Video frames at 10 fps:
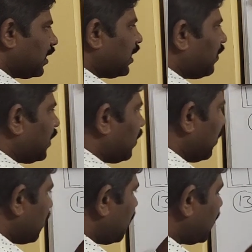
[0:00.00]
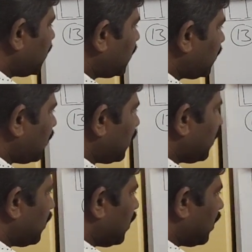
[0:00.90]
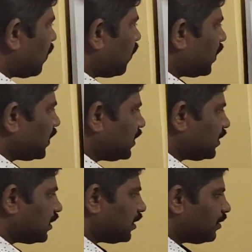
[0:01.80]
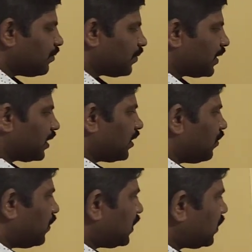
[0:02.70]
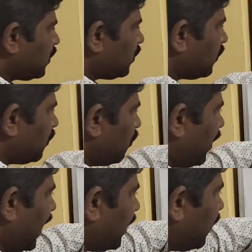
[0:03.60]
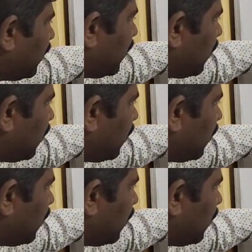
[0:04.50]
the given carbon resistor, color code resistor, the first band,